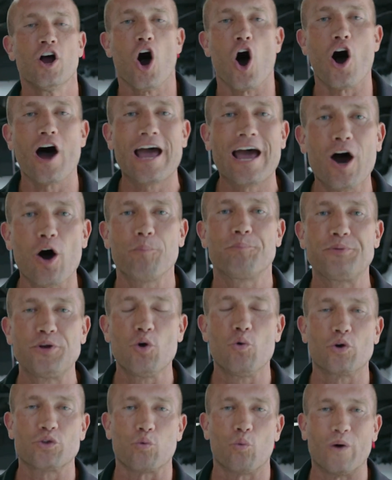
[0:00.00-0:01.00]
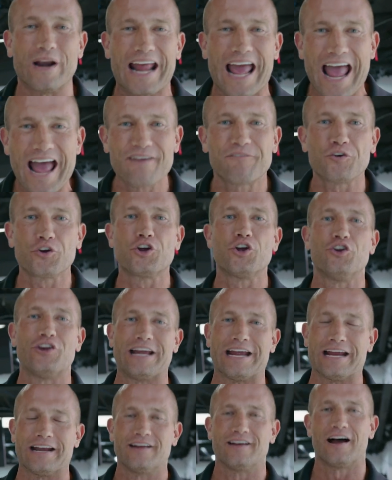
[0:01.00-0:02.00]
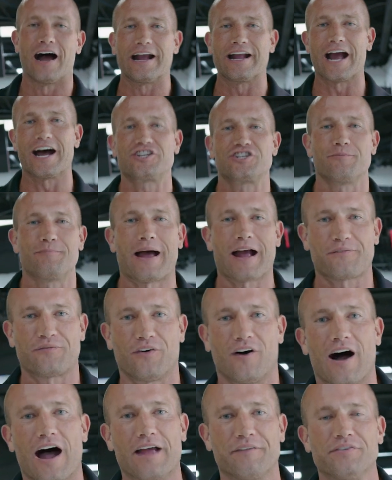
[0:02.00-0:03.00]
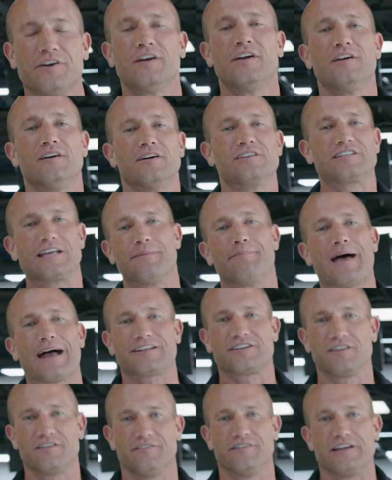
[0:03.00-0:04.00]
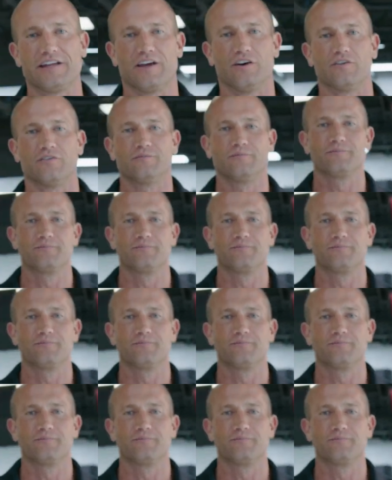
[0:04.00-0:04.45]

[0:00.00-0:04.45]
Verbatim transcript: I'll help you with whatever you need. I got your back for life. Let's get back to the video.